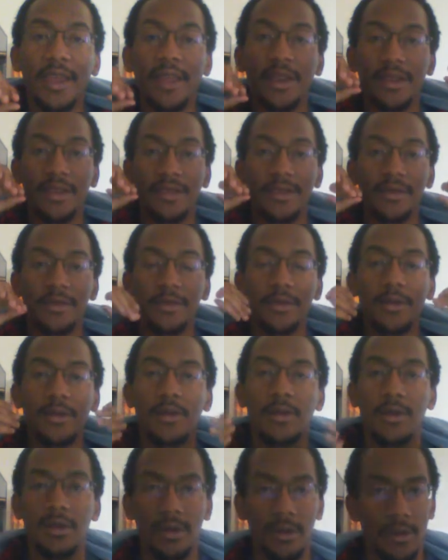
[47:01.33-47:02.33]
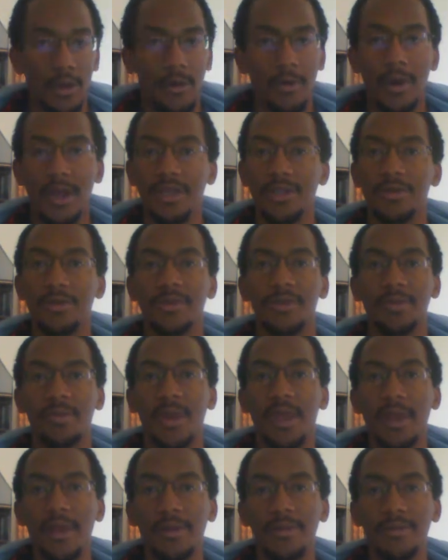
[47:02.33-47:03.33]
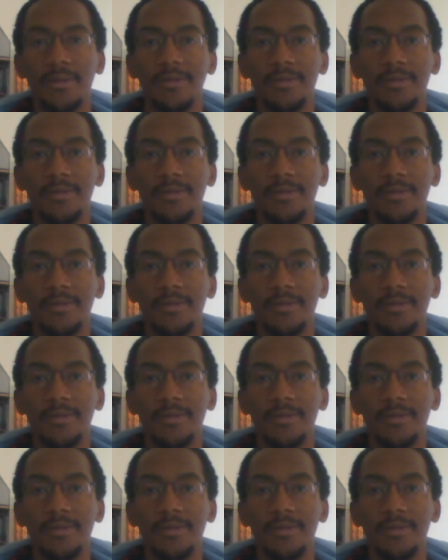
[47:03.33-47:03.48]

It is go watch New Japan.